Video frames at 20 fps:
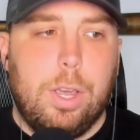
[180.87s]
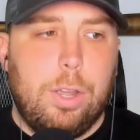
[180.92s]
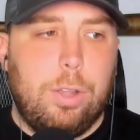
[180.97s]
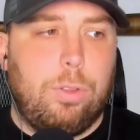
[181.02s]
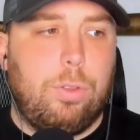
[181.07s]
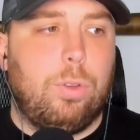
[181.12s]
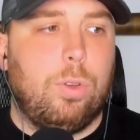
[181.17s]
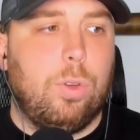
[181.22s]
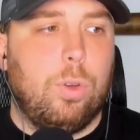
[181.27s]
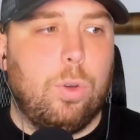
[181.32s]

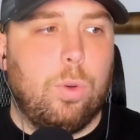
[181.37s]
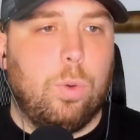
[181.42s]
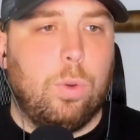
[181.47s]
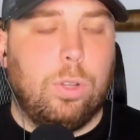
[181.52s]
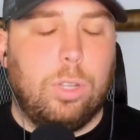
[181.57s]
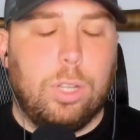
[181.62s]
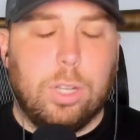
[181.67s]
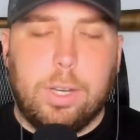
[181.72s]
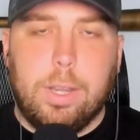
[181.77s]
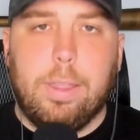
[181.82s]
to
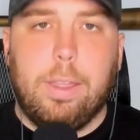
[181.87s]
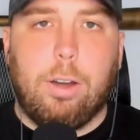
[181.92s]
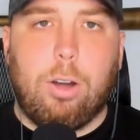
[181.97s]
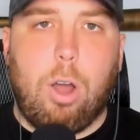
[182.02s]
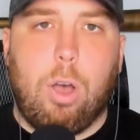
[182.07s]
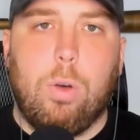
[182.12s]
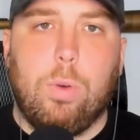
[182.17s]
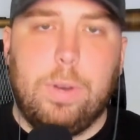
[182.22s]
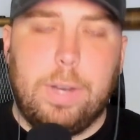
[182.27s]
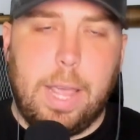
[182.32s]
look at their
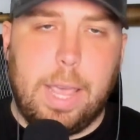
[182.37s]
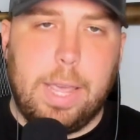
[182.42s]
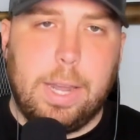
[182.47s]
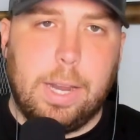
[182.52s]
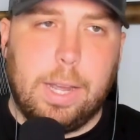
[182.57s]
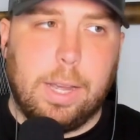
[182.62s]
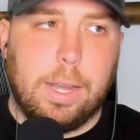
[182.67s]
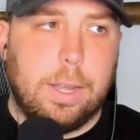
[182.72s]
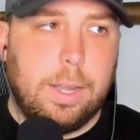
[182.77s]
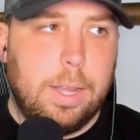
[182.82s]
own
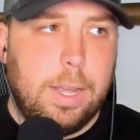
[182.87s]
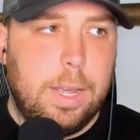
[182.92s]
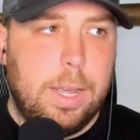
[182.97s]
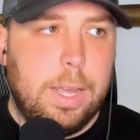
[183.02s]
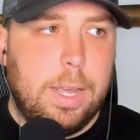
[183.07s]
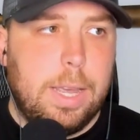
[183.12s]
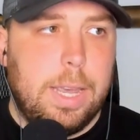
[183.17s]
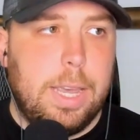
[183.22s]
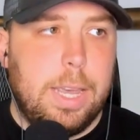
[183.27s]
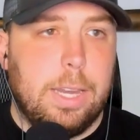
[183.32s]
data
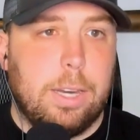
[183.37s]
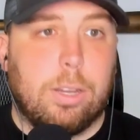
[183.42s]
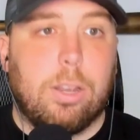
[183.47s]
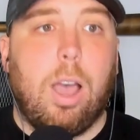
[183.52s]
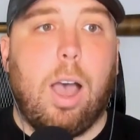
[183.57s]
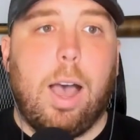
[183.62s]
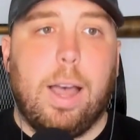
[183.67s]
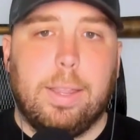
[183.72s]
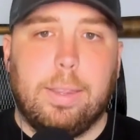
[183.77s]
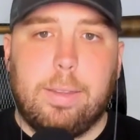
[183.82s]
in
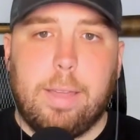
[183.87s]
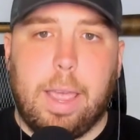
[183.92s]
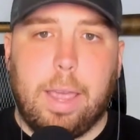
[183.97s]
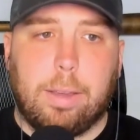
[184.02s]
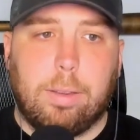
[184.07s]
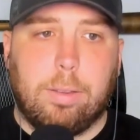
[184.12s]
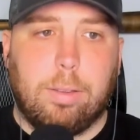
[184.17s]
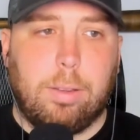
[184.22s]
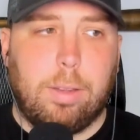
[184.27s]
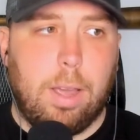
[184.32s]

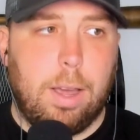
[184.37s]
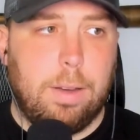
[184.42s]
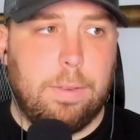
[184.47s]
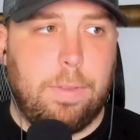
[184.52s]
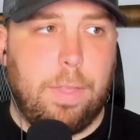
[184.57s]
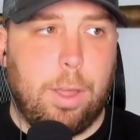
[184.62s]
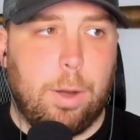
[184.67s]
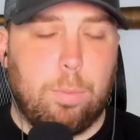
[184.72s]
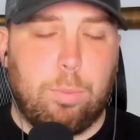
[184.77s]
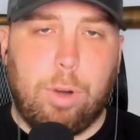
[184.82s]
context of
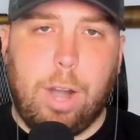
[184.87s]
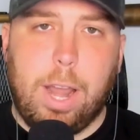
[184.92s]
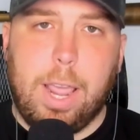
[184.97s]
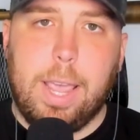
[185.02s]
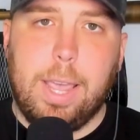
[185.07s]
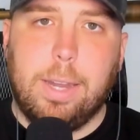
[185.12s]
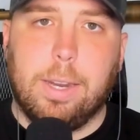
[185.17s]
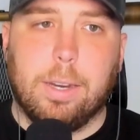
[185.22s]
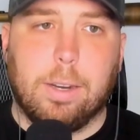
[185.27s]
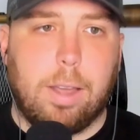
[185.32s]
their
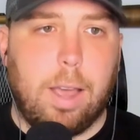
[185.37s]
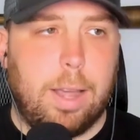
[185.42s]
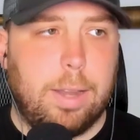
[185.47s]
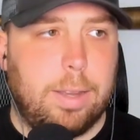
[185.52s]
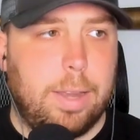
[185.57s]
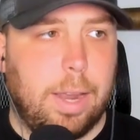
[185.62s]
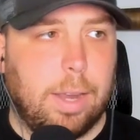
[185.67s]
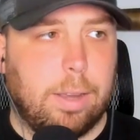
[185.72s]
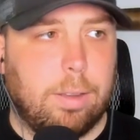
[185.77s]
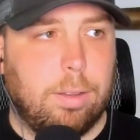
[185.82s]
brand, in
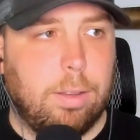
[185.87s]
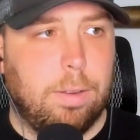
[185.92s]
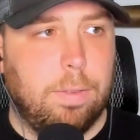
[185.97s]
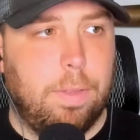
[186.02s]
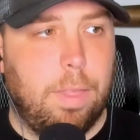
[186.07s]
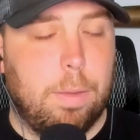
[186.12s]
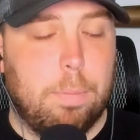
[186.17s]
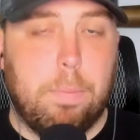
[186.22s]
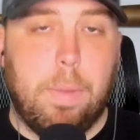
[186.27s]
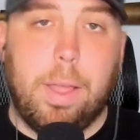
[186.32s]
context of
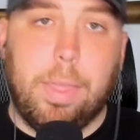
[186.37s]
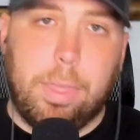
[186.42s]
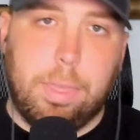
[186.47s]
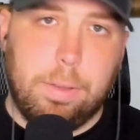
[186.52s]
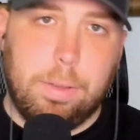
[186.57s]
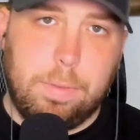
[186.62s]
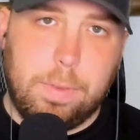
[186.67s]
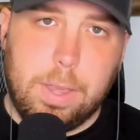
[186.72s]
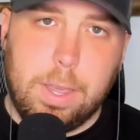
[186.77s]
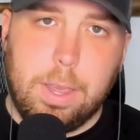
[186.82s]
the month
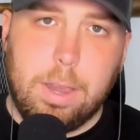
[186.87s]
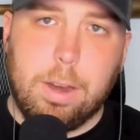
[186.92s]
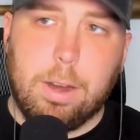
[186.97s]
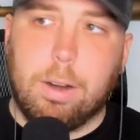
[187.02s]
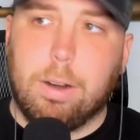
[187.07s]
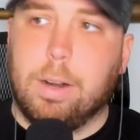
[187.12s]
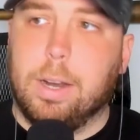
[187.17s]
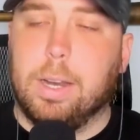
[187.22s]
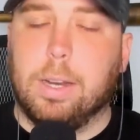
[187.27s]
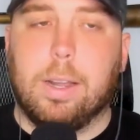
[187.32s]
of
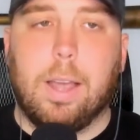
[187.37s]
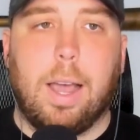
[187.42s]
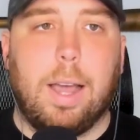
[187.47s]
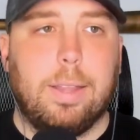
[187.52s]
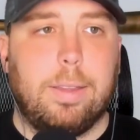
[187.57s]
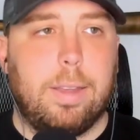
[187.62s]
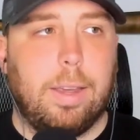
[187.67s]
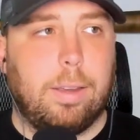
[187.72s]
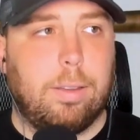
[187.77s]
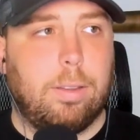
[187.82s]
year, in
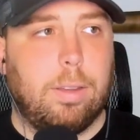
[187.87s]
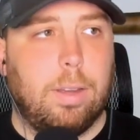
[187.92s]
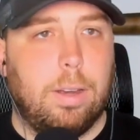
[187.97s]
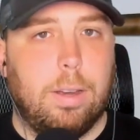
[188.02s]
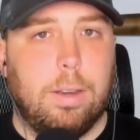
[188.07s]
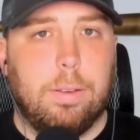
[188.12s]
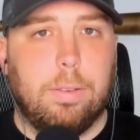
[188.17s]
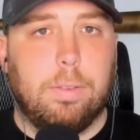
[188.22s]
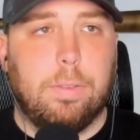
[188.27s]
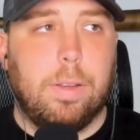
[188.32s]
context
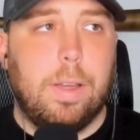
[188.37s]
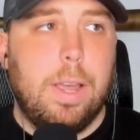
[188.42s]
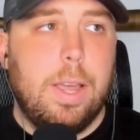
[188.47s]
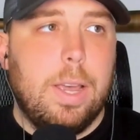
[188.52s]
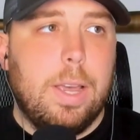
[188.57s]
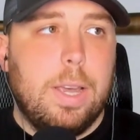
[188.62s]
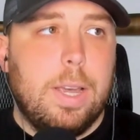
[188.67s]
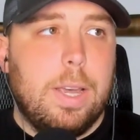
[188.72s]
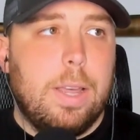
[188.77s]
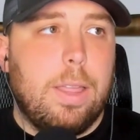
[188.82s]
of
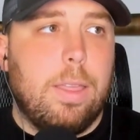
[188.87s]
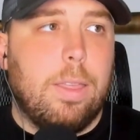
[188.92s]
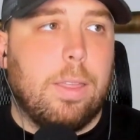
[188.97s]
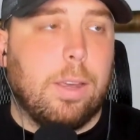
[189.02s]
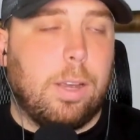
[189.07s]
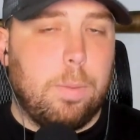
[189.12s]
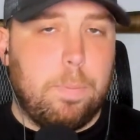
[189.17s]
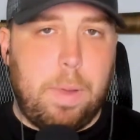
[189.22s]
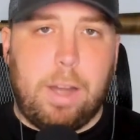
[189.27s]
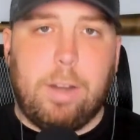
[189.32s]
the
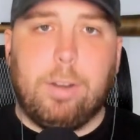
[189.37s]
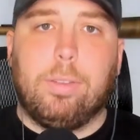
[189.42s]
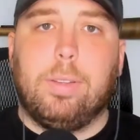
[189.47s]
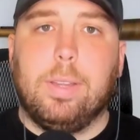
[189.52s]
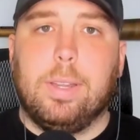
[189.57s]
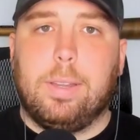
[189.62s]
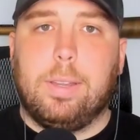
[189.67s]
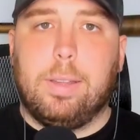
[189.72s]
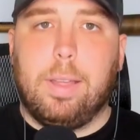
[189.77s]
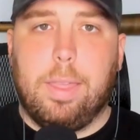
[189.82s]

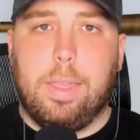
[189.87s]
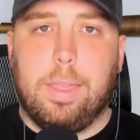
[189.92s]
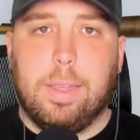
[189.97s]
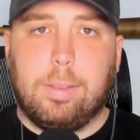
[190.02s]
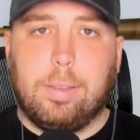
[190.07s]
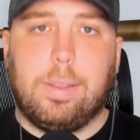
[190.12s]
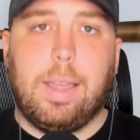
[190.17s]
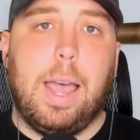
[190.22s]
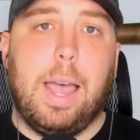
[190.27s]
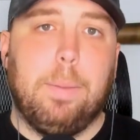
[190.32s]
comparison to this
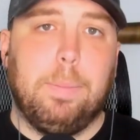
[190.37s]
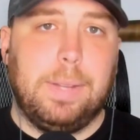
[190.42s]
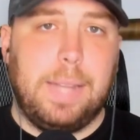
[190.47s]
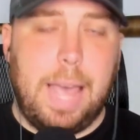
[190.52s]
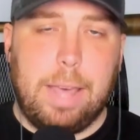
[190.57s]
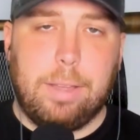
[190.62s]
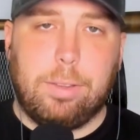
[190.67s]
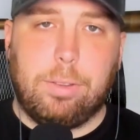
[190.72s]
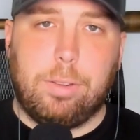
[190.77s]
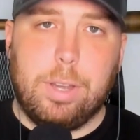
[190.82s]
time
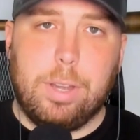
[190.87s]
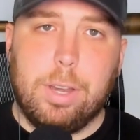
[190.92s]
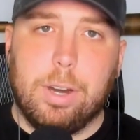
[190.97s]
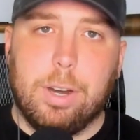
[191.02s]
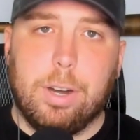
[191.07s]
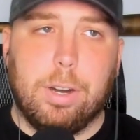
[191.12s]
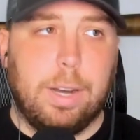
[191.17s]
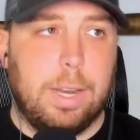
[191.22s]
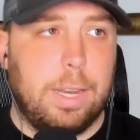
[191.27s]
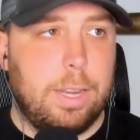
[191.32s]
last
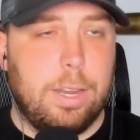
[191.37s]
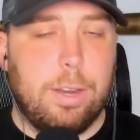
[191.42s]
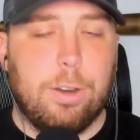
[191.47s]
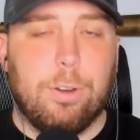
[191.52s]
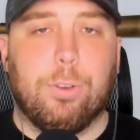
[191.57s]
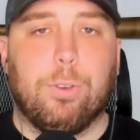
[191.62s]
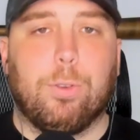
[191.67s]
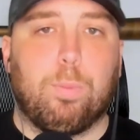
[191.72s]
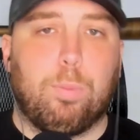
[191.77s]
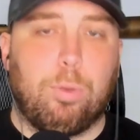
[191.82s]
year and
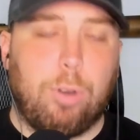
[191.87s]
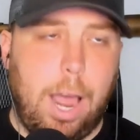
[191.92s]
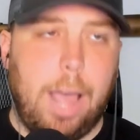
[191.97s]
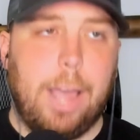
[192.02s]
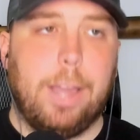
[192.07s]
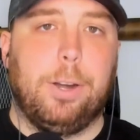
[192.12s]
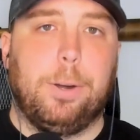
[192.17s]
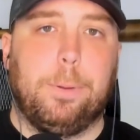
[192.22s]
years prior.